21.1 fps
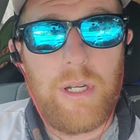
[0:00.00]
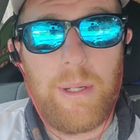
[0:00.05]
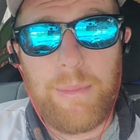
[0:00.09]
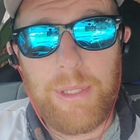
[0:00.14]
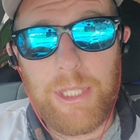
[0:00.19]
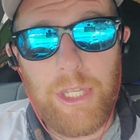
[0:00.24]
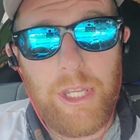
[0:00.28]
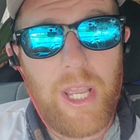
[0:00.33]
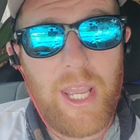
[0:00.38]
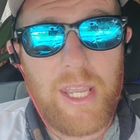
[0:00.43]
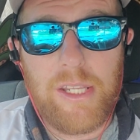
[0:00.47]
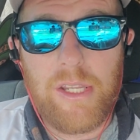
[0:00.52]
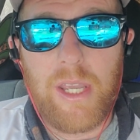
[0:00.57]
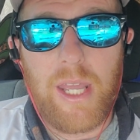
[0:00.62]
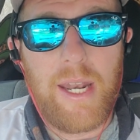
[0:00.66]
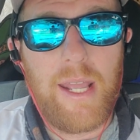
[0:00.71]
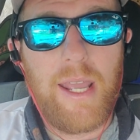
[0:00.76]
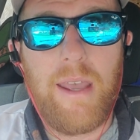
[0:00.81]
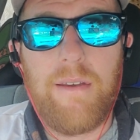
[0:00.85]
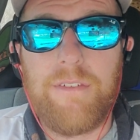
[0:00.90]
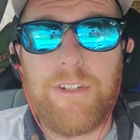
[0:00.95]
I mean, yeah, you got
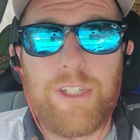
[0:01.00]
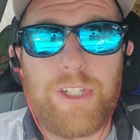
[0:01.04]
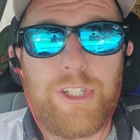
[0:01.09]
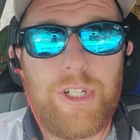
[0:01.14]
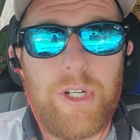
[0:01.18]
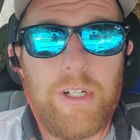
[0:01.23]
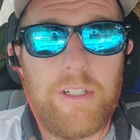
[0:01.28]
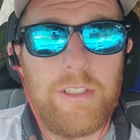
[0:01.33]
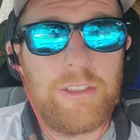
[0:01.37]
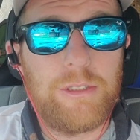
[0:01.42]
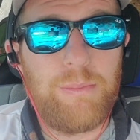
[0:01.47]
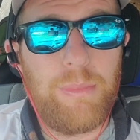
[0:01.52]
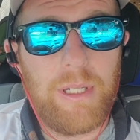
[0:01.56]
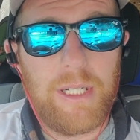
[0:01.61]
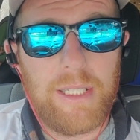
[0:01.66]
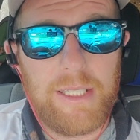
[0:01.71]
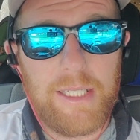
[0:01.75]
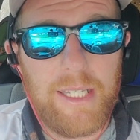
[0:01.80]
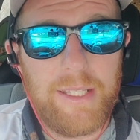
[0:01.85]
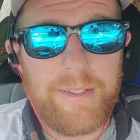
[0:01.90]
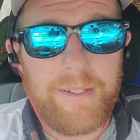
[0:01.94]
to have insurance, but
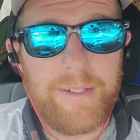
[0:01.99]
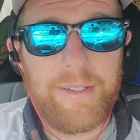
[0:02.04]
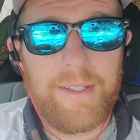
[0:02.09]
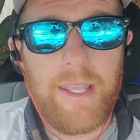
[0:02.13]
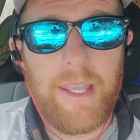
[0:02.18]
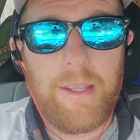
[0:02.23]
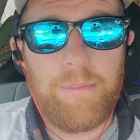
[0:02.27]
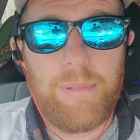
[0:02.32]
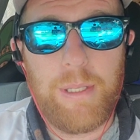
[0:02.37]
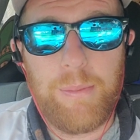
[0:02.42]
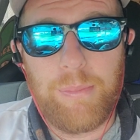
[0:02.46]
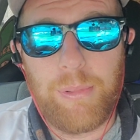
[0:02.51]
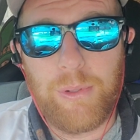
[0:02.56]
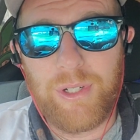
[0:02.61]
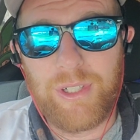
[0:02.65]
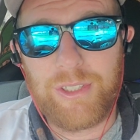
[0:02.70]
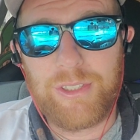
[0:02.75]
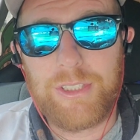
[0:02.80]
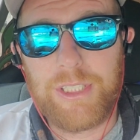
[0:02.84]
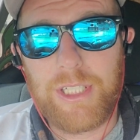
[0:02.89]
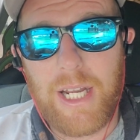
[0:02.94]
at the end of the day, people
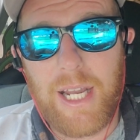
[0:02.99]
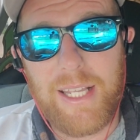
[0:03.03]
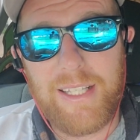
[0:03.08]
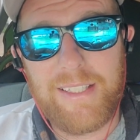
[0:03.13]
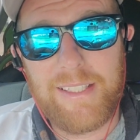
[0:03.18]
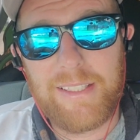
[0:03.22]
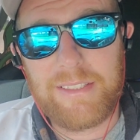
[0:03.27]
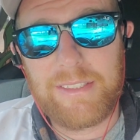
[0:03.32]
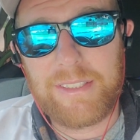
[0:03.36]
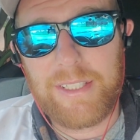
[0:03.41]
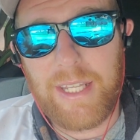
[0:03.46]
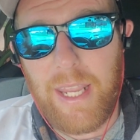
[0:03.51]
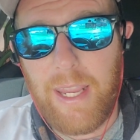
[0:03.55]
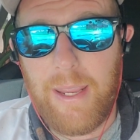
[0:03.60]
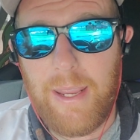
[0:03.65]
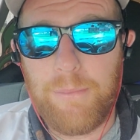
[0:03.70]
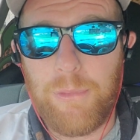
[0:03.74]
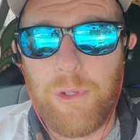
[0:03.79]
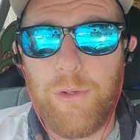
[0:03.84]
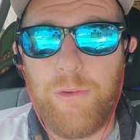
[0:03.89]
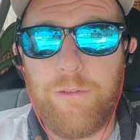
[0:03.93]
are trying to
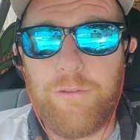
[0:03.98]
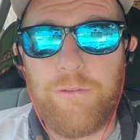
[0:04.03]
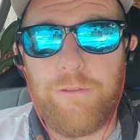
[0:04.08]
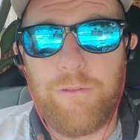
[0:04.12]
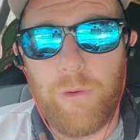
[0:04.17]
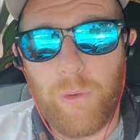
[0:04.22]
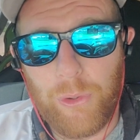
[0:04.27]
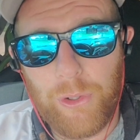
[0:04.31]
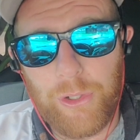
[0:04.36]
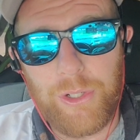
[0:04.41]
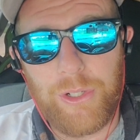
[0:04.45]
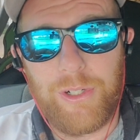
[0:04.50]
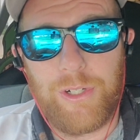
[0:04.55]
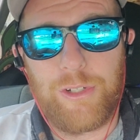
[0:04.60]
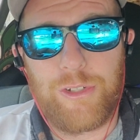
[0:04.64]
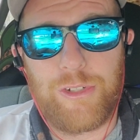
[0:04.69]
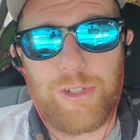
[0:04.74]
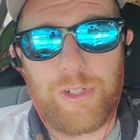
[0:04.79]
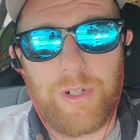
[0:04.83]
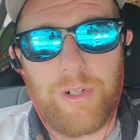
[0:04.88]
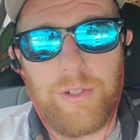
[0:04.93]
scam you for your
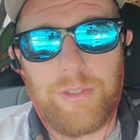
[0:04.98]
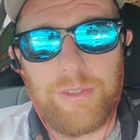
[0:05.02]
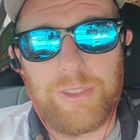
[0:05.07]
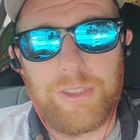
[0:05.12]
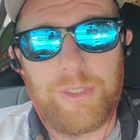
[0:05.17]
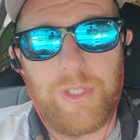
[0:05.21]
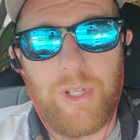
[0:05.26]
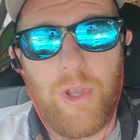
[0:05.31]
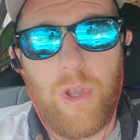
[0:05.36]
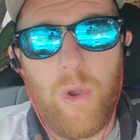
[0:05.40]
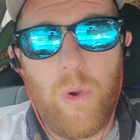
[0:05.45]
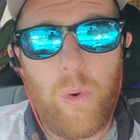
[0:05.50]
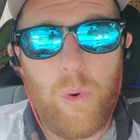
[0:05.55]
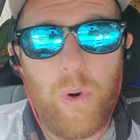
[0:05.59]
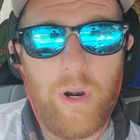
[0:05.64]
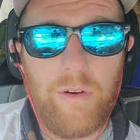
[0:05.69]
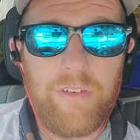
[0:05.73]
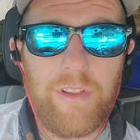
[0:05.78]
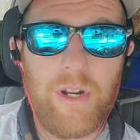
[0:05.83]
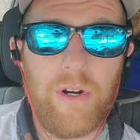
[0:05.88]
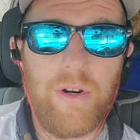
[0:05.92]
insurance. Or
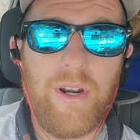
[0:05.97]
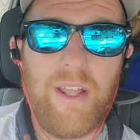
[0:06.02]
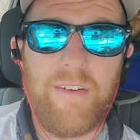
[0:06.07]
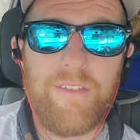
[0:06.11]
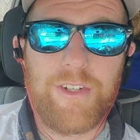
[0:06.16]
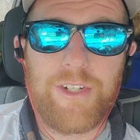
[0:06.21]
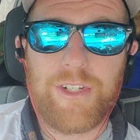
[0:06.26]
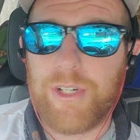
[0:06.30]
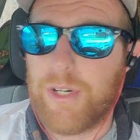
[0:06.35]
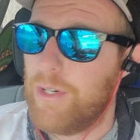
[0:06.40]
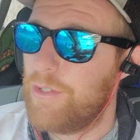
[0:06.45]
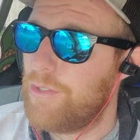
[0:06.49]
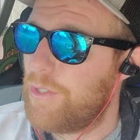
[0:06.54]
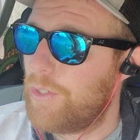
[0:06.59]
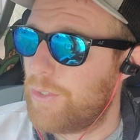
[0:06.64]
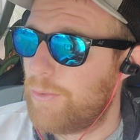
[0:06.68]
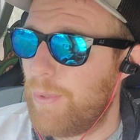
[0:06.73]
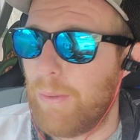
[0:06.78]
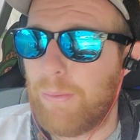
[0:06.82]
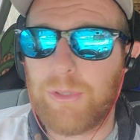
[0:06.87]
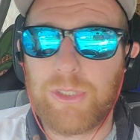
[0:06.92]
if you don't have insurance,
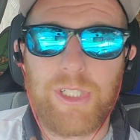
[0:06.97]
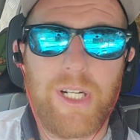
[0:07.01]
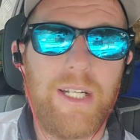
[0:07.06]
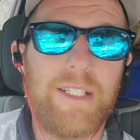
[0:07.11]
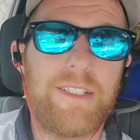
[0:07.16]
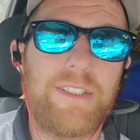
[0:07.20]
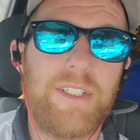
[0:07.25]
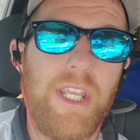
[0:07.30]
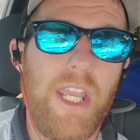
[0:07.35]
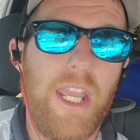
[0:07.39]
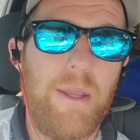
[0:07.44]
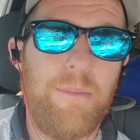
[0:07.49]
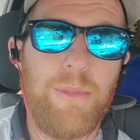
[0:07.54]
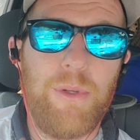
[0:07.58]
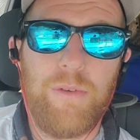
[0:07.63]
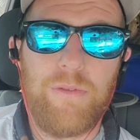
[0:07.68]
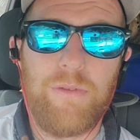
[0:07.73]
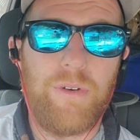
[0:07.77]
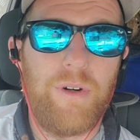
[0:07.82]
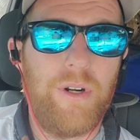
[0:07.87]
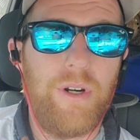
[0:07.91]
there's people trying to scam
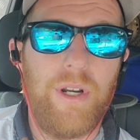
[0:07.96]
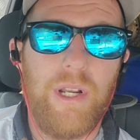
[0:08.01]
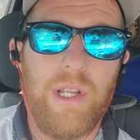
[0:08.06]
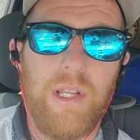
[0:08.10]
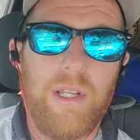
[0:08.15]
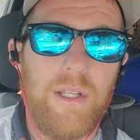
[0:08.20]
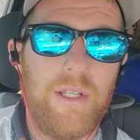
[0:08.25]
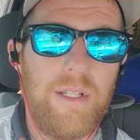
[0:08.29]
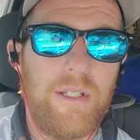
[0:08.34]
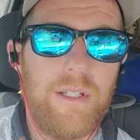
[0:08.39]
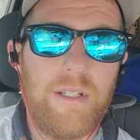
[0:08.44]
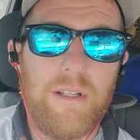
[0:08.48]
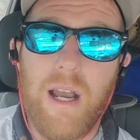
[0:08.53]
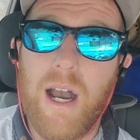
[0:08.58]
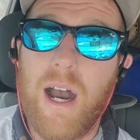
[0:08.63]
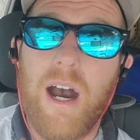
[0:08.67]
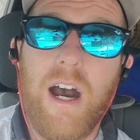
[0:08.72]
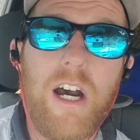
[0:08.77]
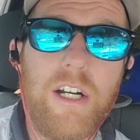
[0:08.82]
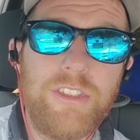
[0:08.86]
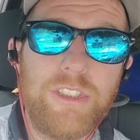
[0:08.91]
you for
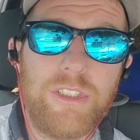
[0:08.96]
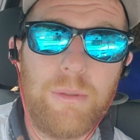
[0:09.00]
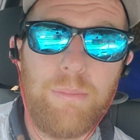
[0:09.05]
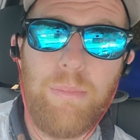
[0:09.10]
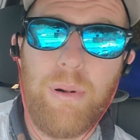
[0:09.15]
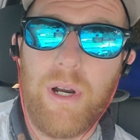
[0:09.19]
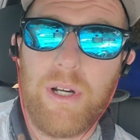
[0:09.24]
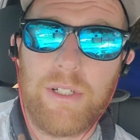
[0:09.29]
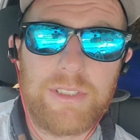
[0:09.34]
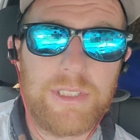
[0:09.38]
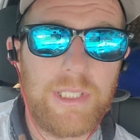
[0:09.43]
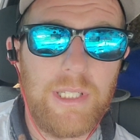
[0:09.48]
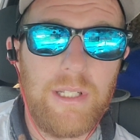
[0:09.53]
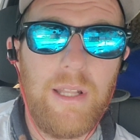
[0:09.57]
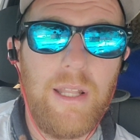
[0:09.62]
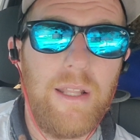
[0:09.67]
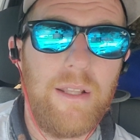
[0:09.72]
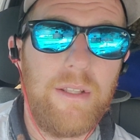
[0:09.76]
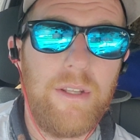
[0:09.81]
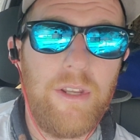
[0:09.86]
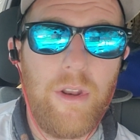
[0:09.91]
a hundred bucks
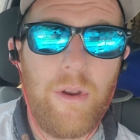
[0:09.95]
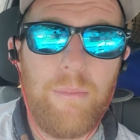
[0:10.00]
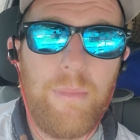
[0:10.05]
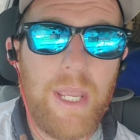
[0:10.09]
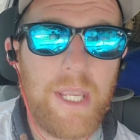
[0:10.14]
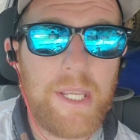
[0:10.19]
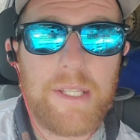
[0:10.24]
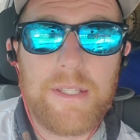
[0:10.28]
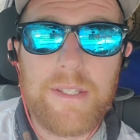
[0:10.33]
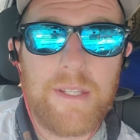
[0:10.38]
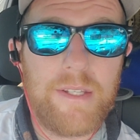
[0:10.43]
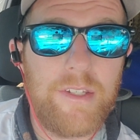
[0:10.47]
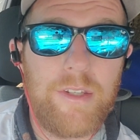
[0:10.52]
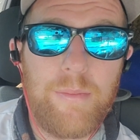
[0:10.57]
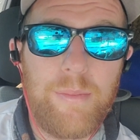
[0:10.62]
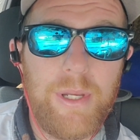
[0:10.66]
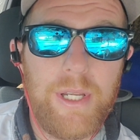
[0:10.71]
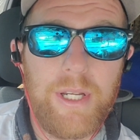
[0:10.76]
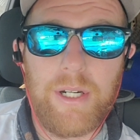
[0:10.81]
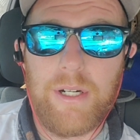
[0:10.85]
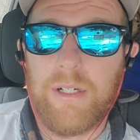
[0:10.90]
to, you know, make it
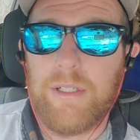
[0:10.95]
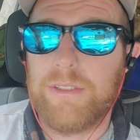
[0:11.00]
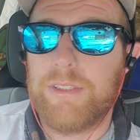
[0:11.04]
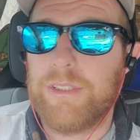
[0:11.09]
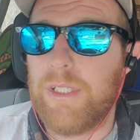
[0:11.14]
disappear.